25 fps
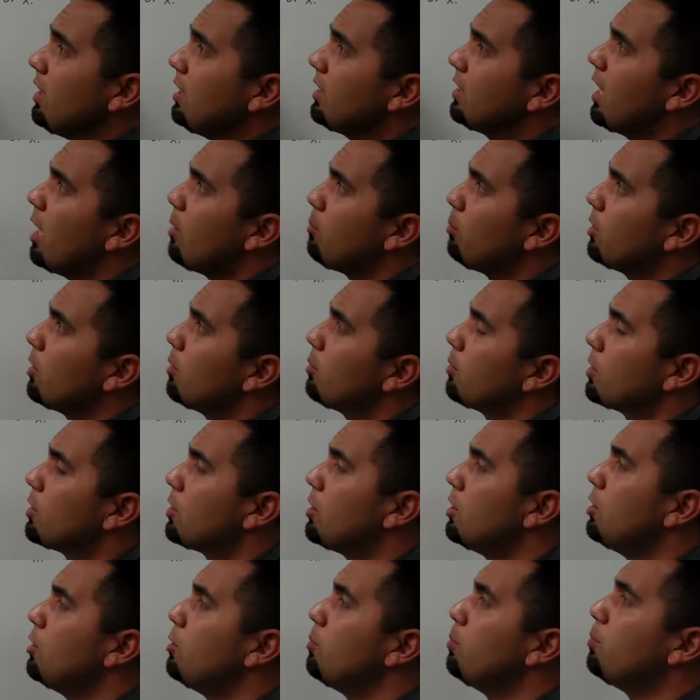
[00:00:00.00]
example number
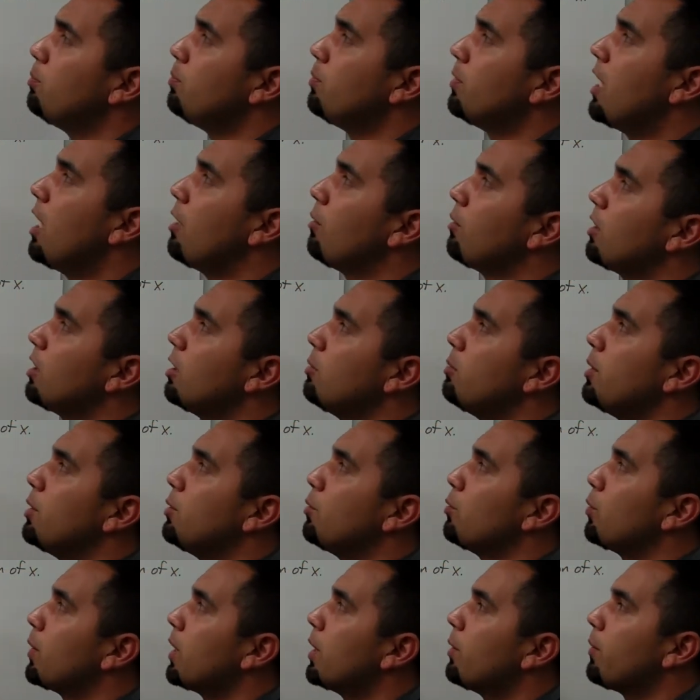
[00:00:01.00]
2, now we're going to be
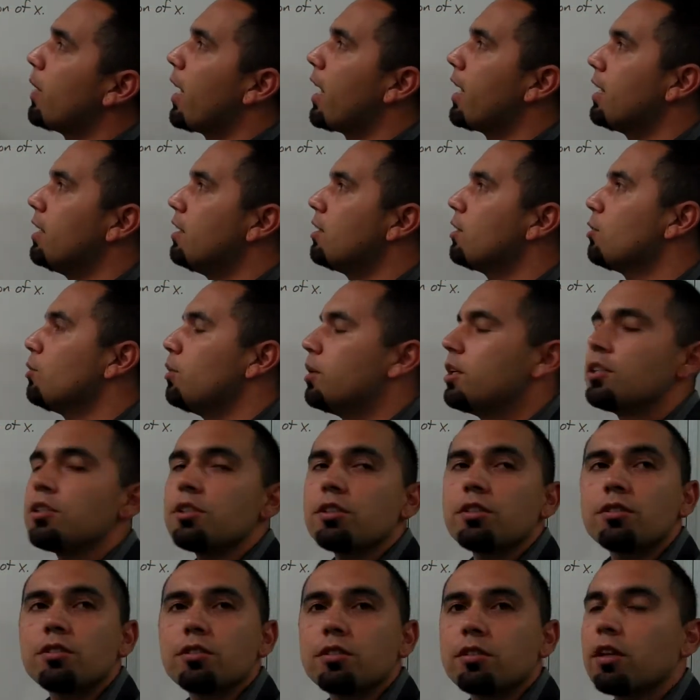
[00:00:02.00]
rewriting
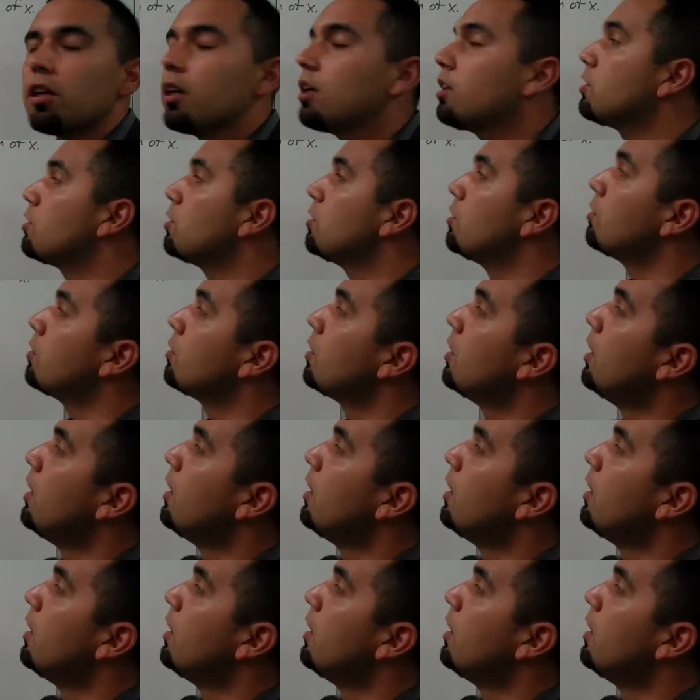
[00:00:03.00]
equations. Okay, so